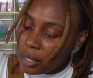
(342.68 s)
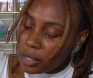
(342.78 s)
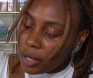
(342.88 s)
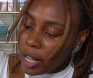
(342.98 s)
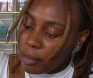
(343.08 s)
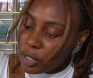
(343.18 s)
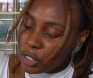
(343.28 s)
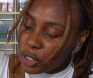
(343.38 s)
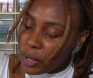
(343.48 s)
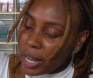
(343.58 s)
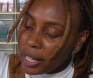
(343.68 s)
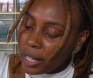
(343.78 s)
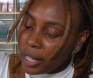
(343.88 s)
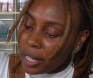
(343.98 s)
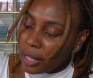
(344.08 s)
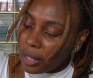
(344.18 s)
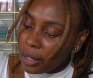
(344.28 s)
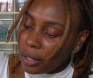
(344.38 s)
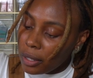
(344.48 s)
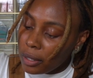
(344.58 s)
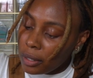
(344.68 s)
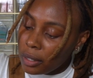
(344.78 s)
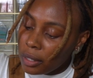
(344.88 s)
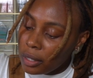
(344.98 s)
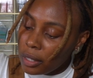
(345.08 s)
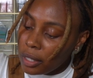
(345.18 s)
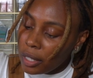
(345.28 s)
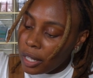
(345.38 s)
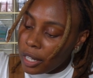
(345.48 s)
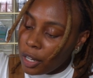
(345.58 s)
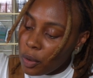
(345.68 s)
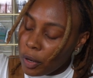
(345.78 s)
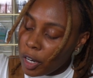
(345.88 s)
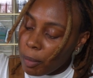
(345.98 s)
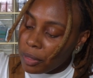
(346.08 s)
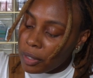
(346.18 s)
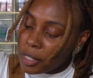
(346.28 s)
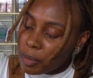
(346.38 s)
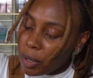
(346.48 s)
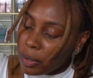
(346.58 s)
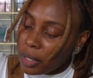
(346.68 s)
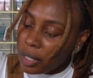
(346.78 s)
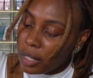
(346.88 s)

But I'm just dragging it along, and don't worry about the smoke.